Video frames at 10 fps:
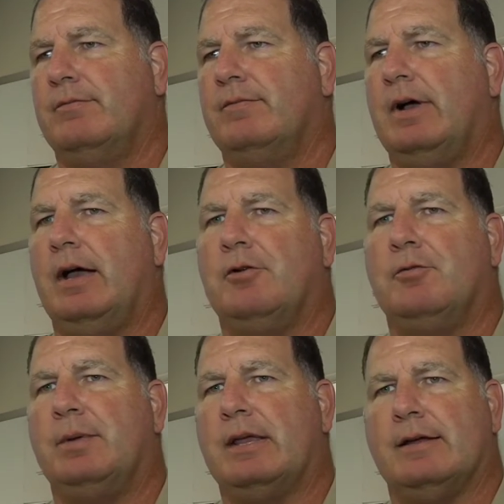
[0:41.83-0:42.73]
vital
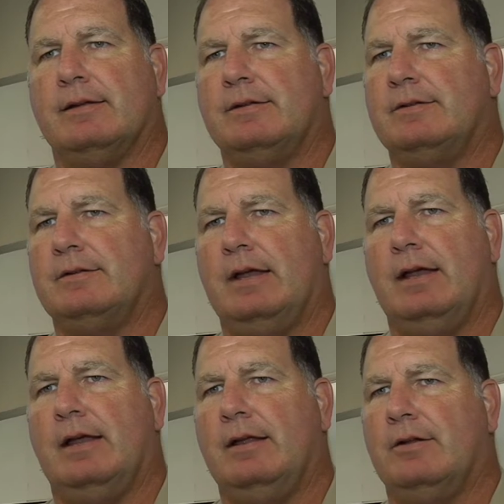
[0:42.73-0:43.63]
because
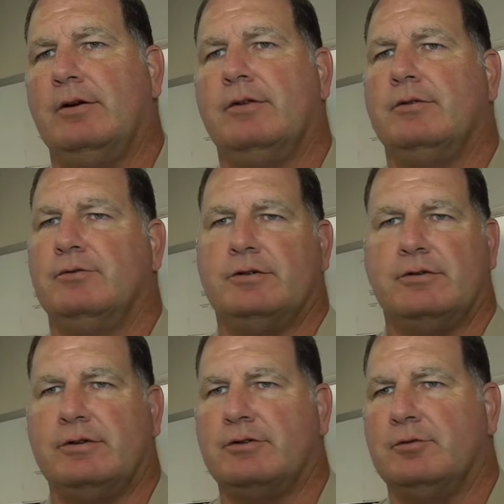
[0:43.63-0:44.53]
there is no
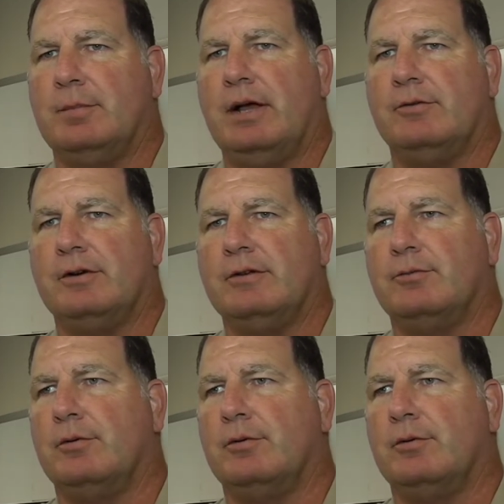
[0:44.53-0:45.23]
jurisdictional boundaries.